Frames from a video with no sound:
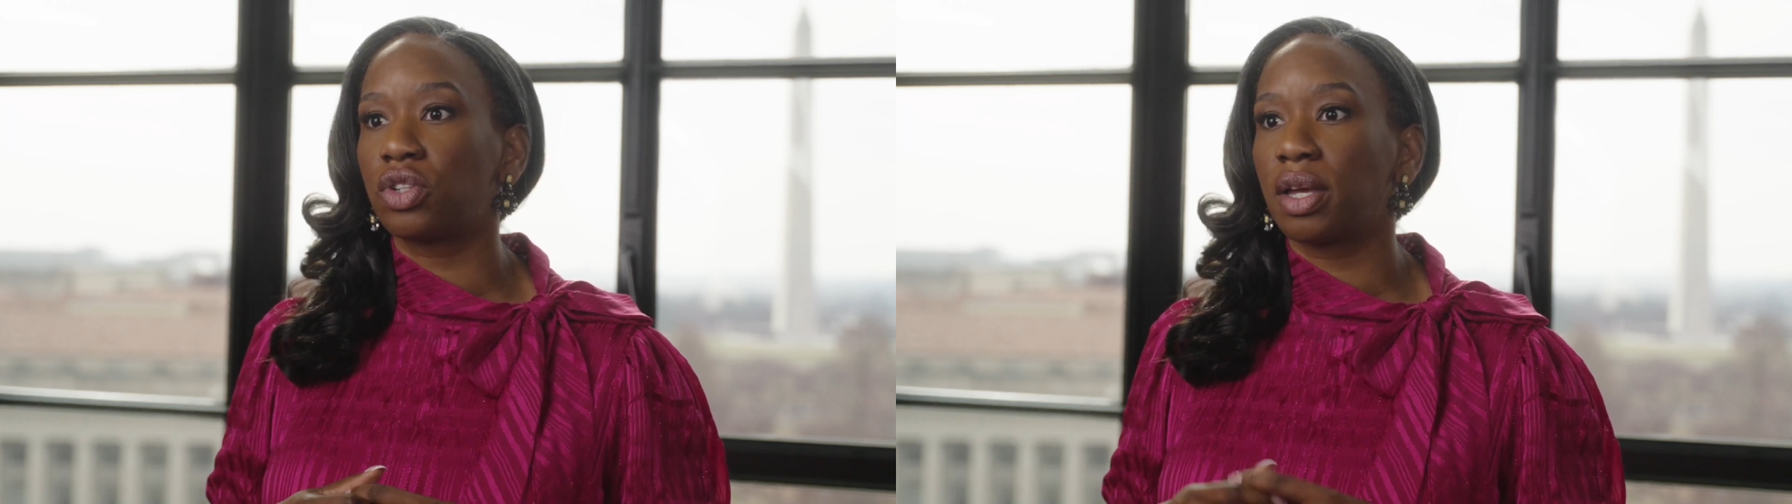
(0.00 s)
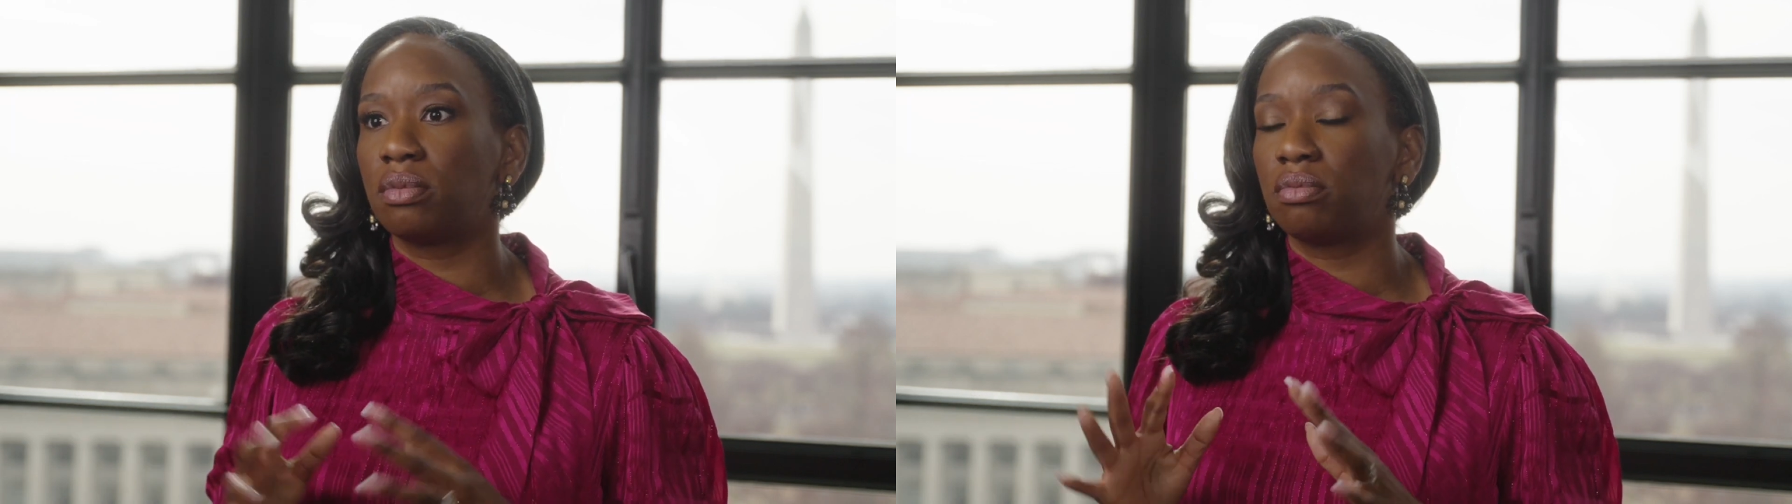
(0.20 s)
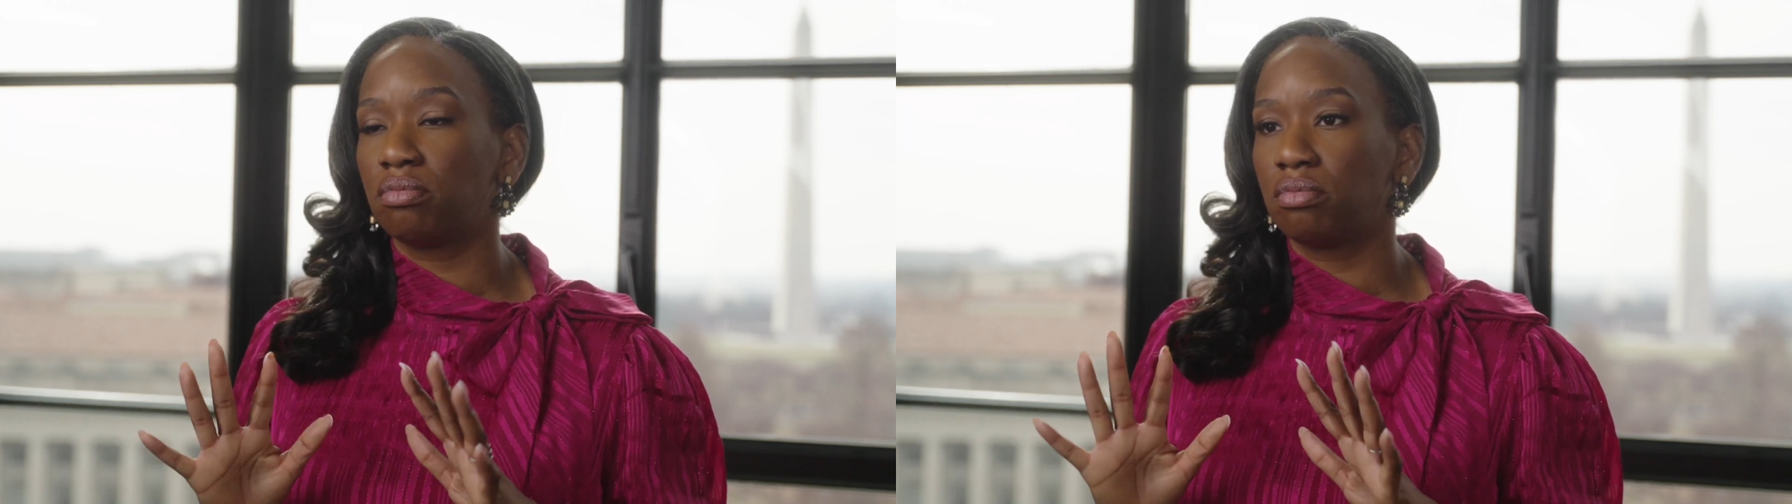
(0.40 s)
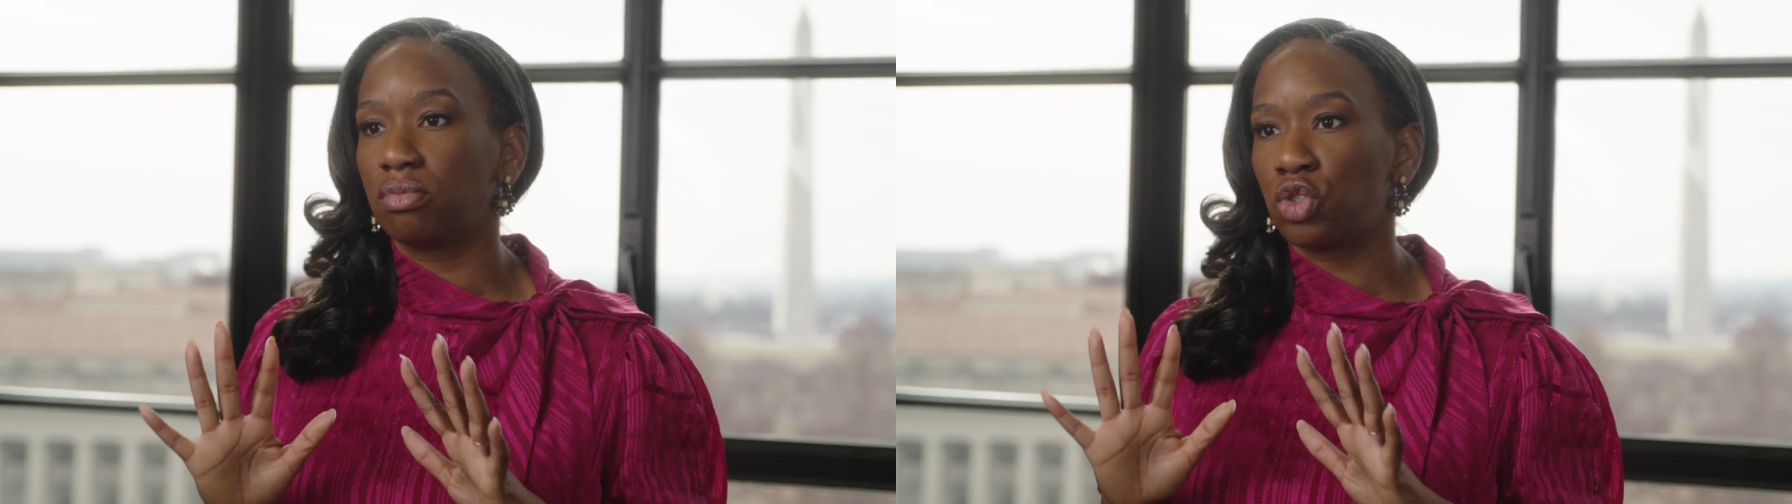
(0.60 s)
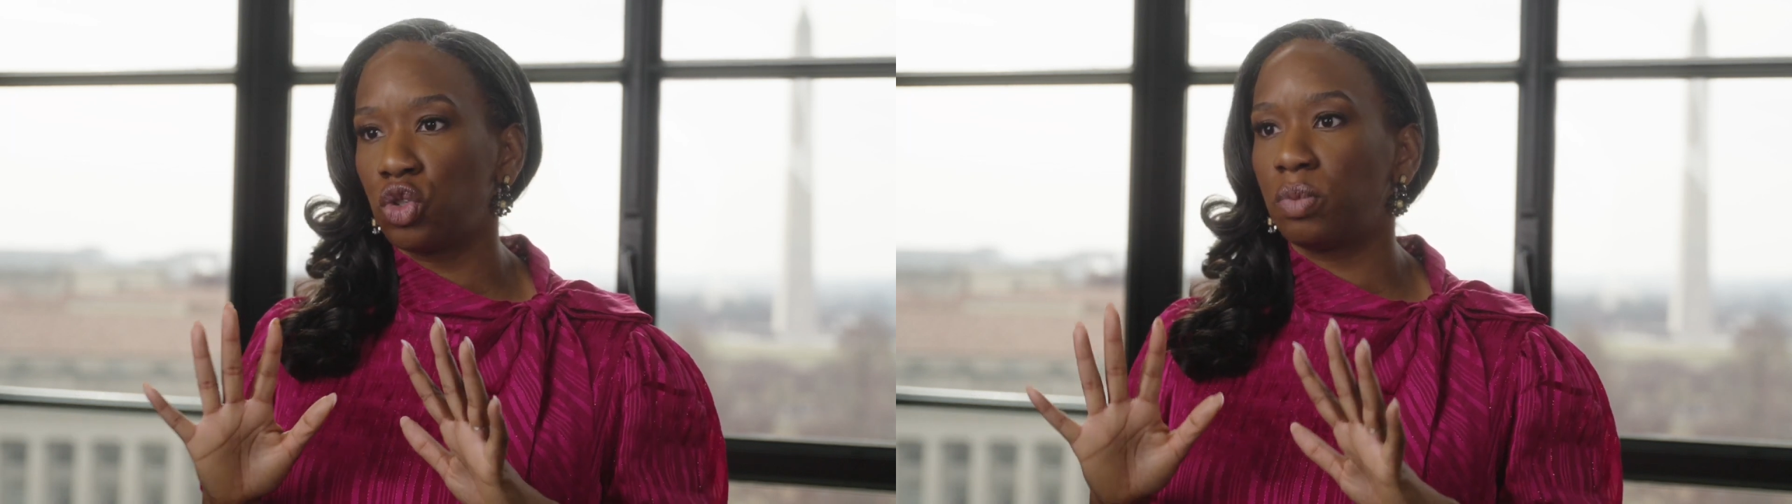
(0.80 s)
And
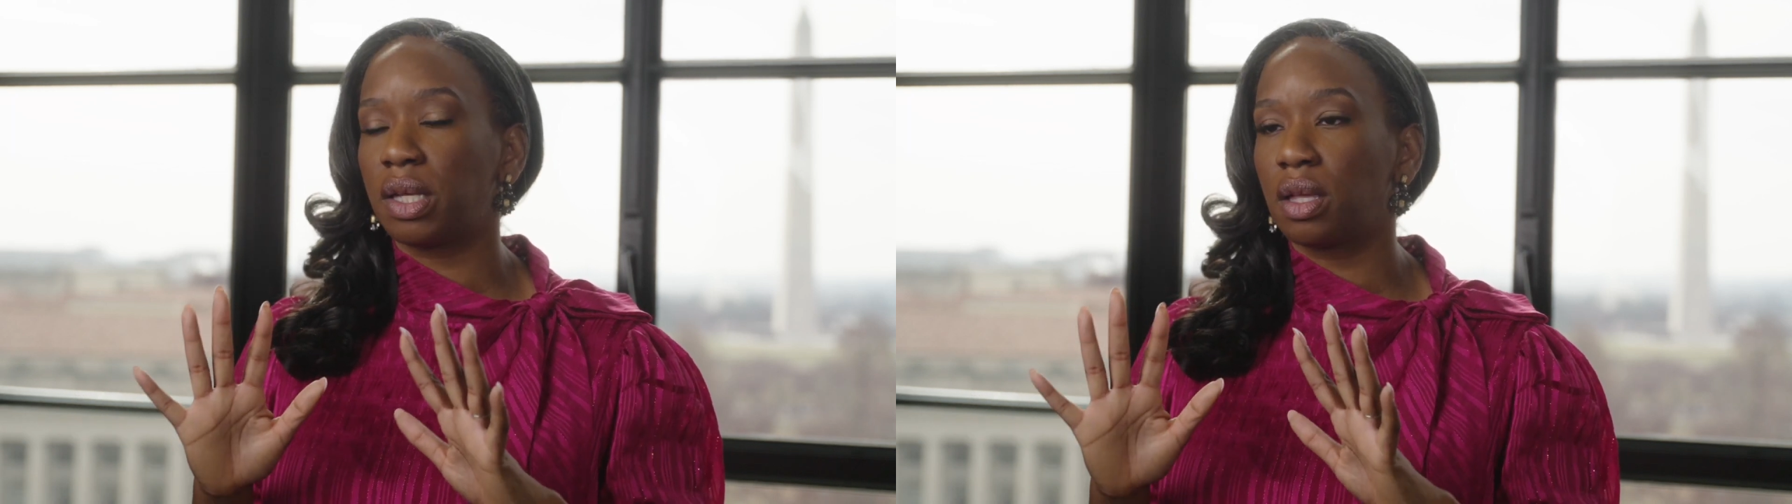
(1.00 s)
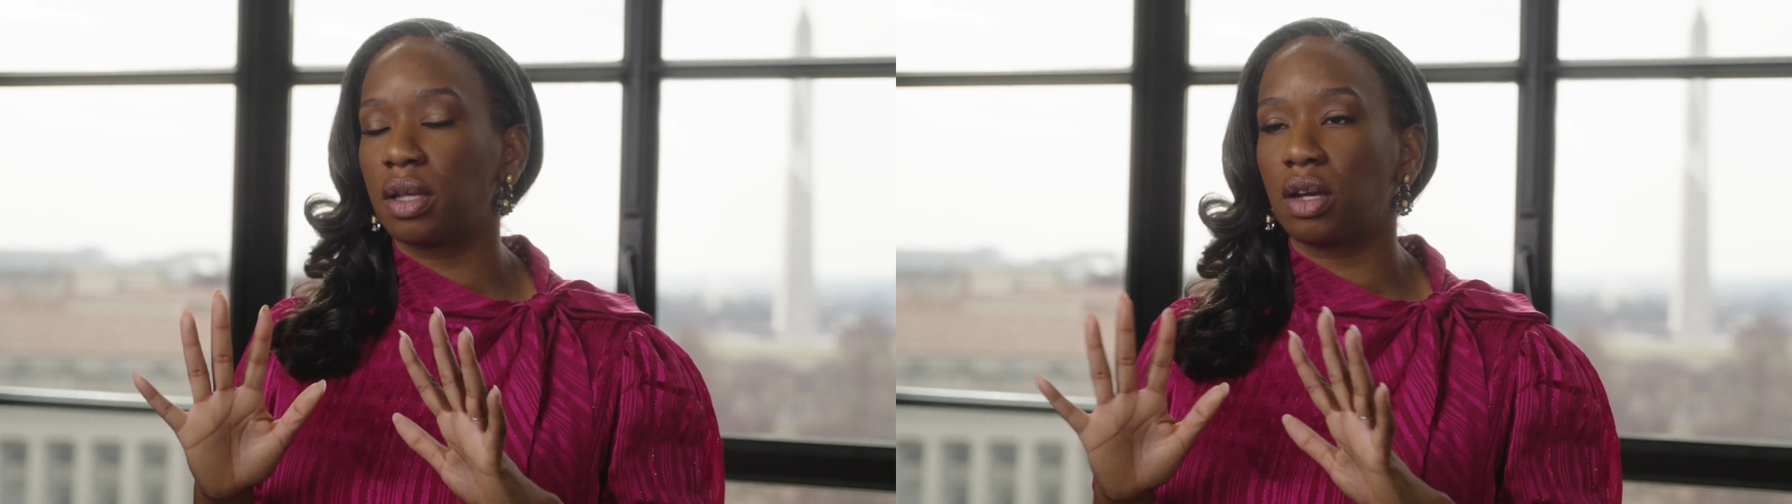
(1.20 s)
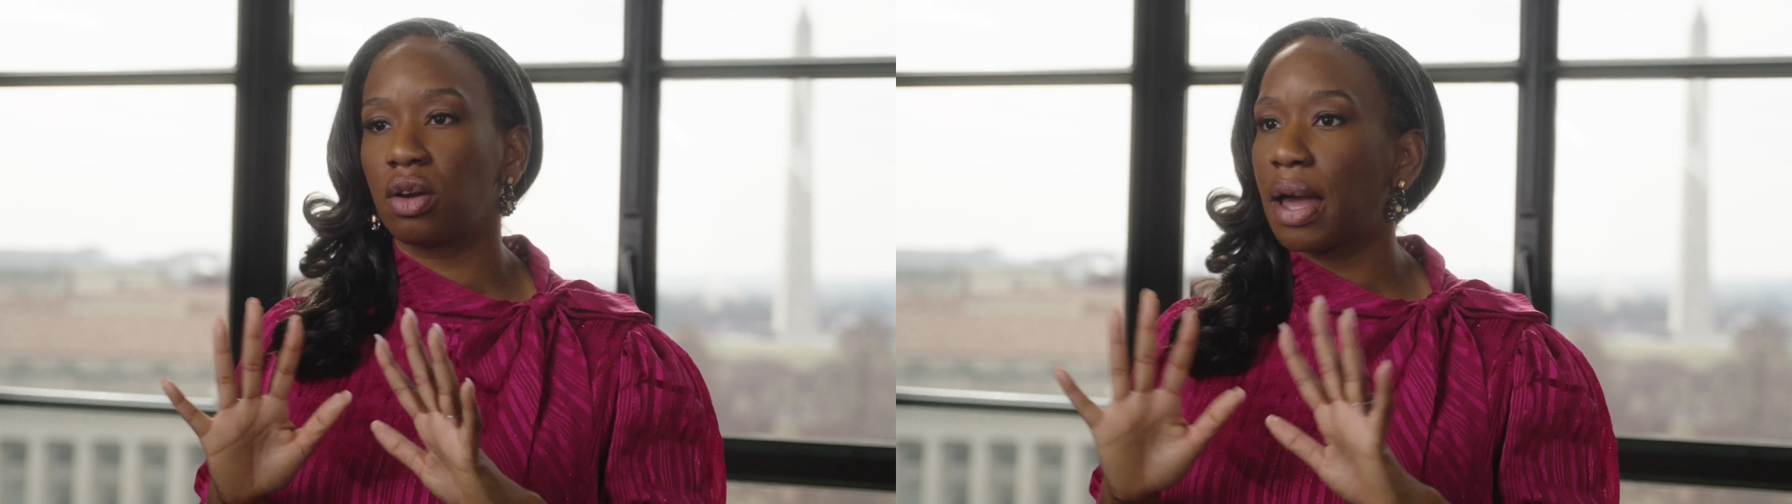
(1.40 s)
to be clear,